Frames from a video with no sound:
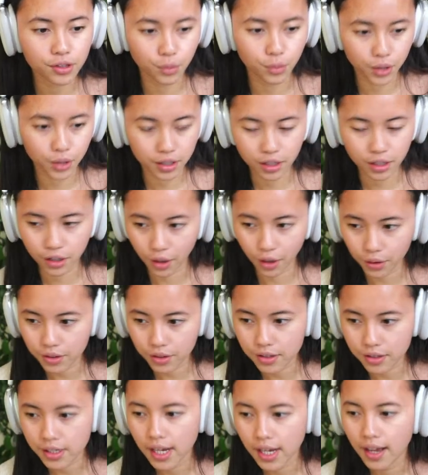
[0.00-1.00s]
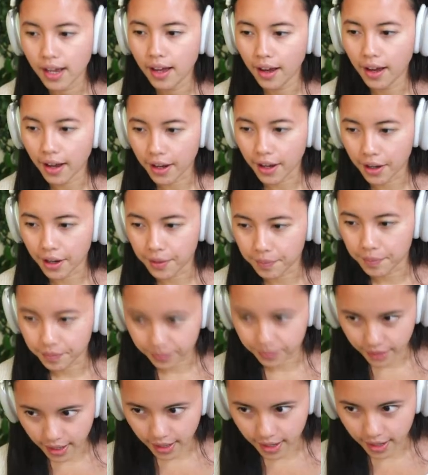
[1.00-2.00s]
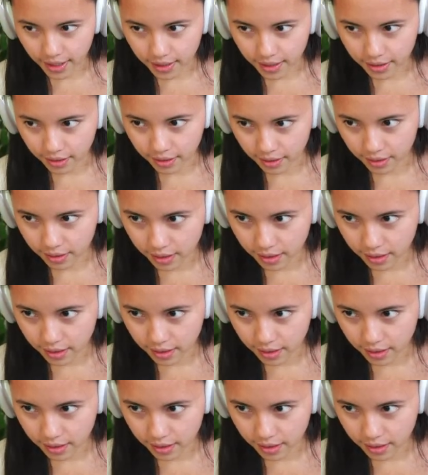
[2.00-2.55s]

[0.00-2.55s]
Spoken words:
the worker nodes. And